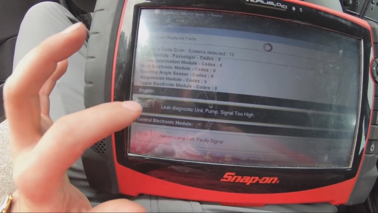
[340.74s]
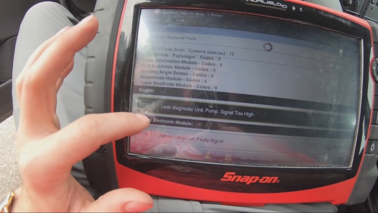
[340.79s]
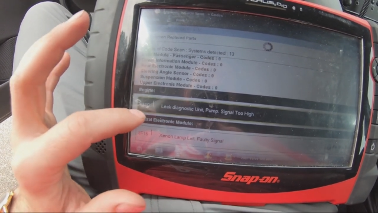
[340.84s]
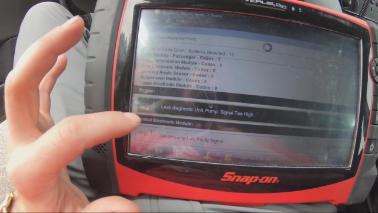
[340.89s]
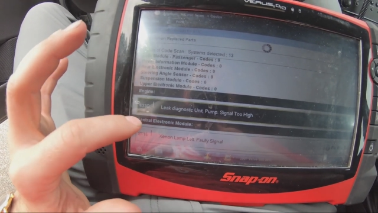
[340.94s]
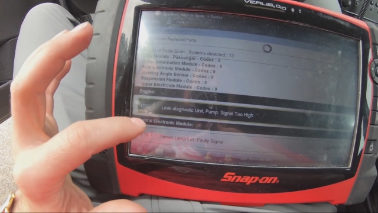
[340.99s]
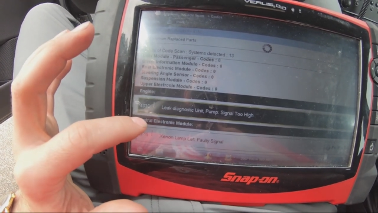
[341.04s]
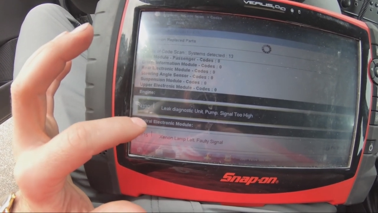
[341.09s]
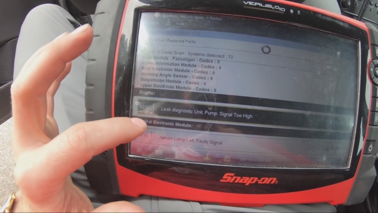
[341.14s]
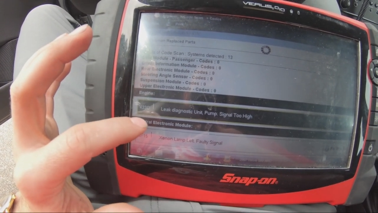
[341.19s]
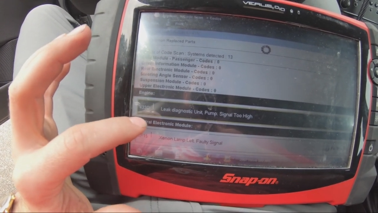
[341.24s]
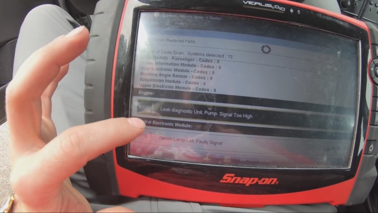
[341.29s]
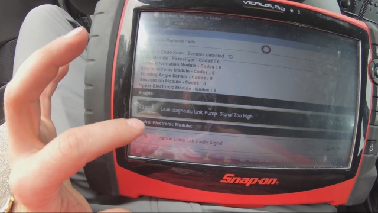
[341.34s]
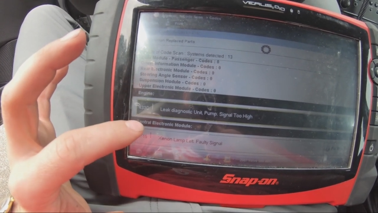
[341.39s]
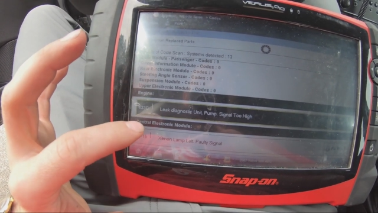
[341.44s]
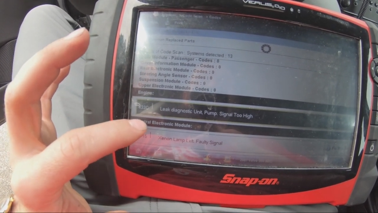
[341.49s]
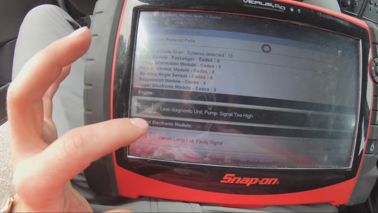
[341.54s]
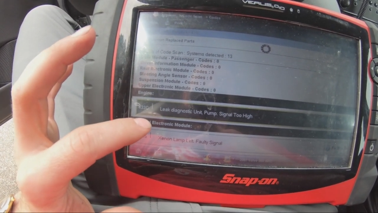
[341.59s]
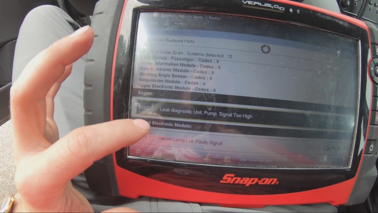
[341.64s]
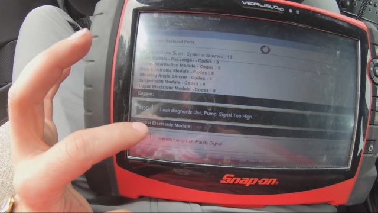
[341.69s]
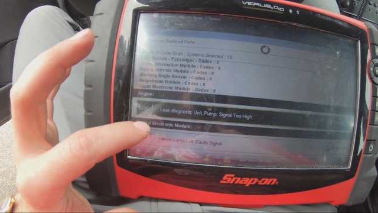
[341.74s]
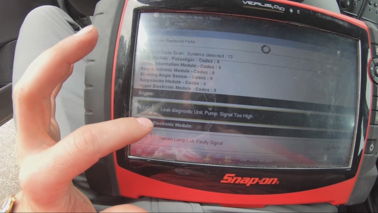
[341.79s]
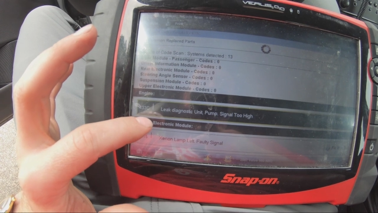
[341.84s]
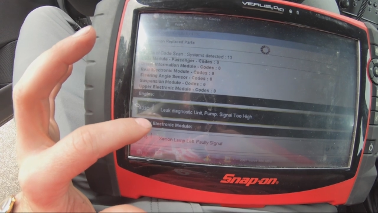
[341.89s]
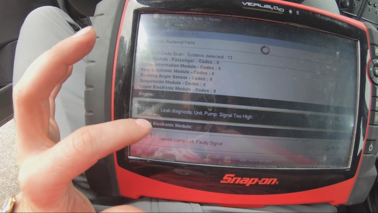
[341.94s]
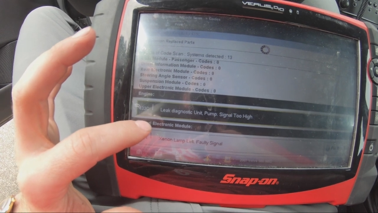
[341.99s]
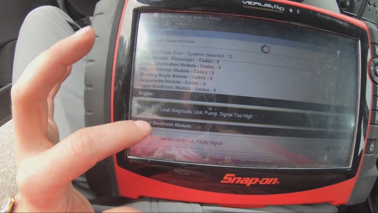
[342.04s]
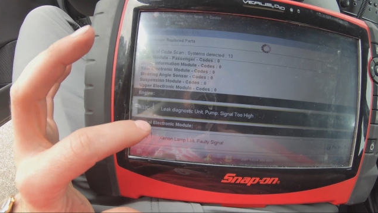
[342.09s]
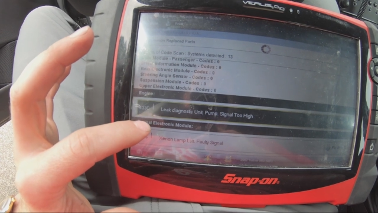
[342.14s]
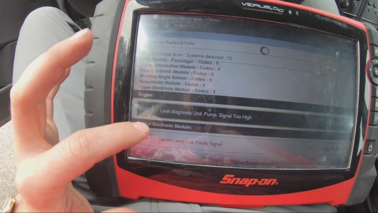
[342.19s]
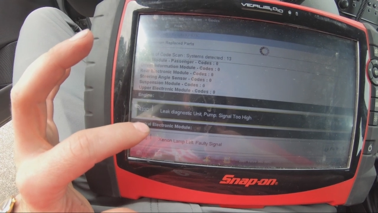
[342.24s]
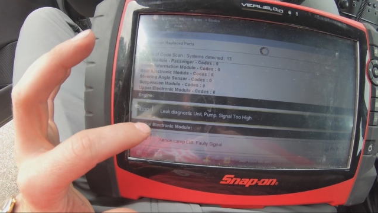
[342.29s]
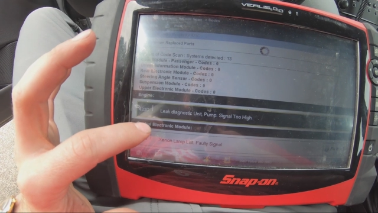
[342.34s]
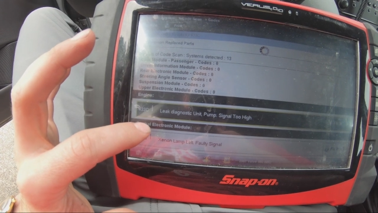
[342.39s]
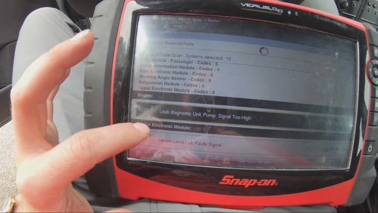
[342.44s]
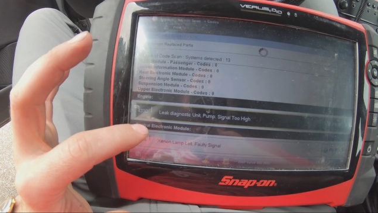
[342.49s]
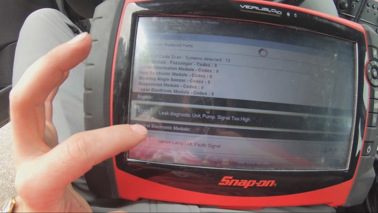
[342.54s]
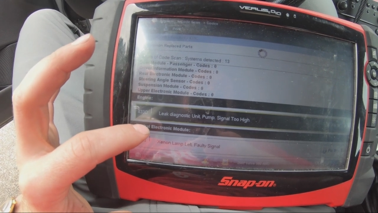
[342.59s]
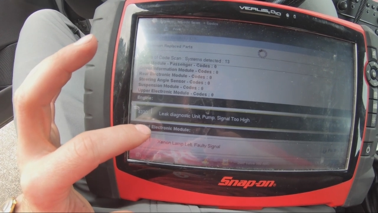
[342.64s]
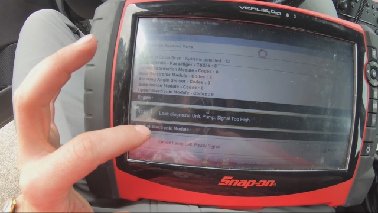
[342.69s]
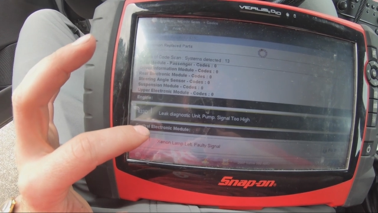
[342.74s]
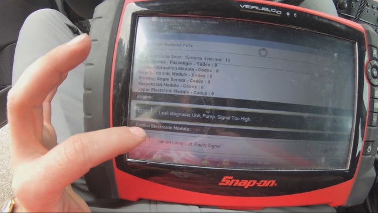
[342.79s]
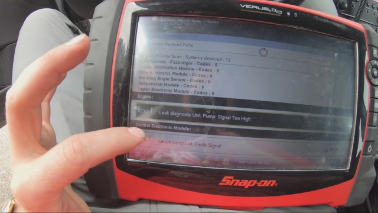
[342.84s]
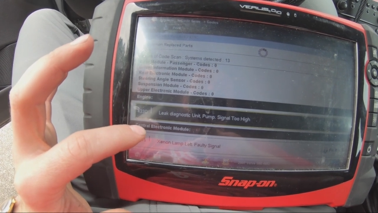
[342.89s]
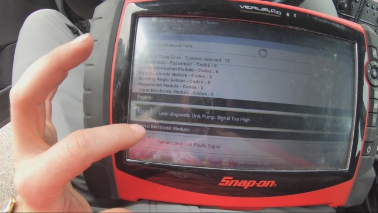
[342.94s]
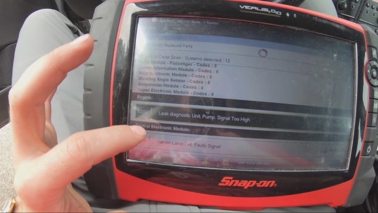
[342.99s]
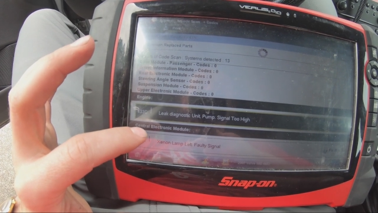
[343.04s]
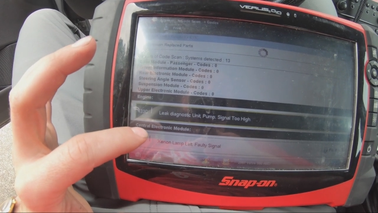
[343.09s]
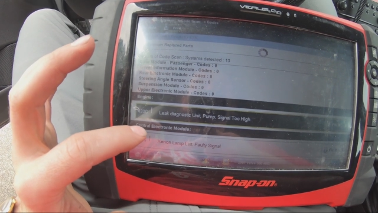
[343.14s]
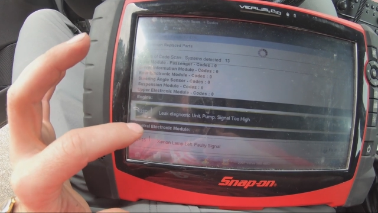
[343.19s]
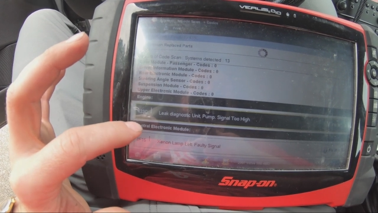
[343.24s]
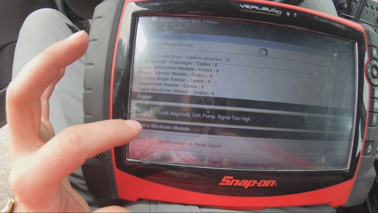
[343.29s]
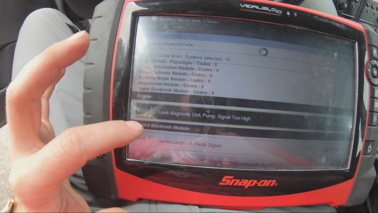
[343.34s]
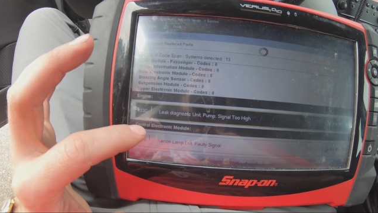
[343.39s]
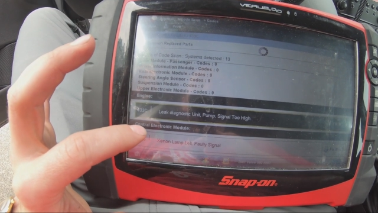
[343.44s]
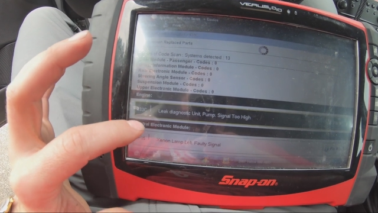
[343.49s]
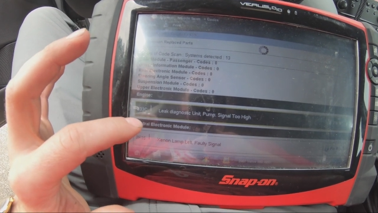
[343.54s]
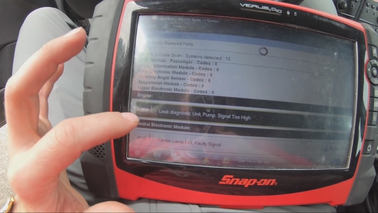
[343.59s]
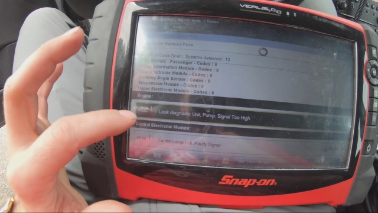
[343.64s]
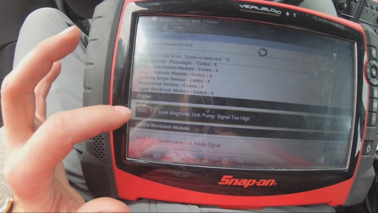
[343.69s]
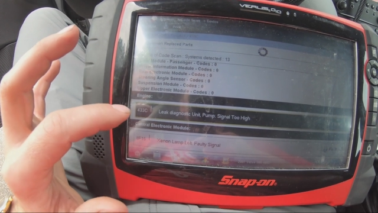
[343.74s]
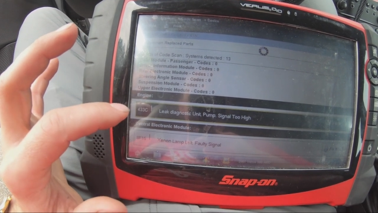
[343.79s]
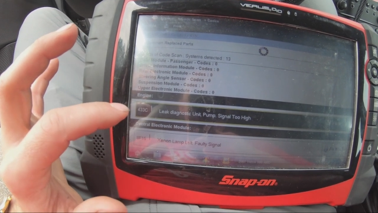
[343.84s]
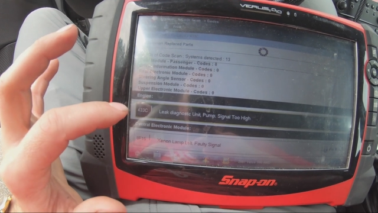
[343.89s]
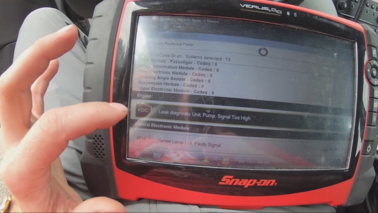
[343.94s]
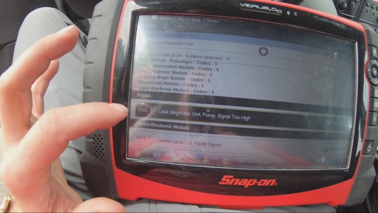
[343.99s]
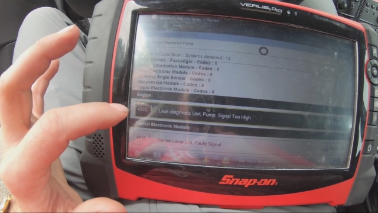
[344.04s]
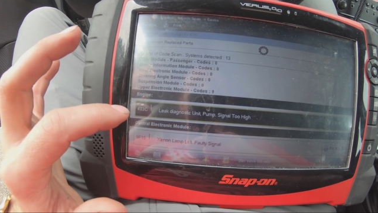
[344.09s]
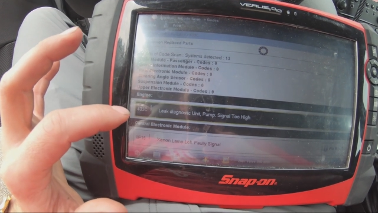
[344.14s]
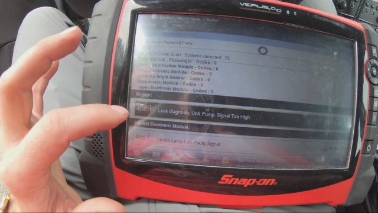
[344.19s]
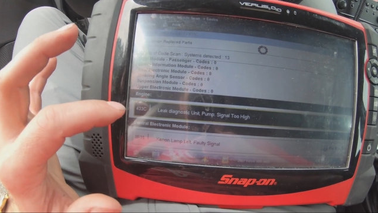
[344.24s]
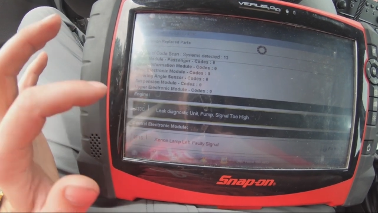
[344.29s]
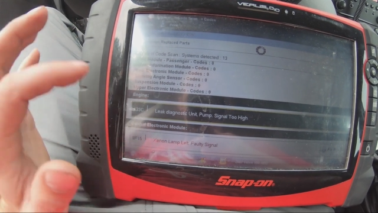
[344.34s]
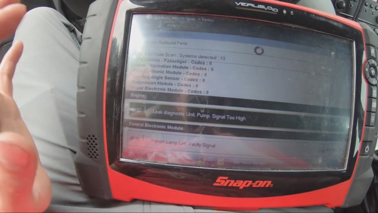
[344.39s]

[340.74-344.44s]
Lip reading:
Nobody's mouth can be seen.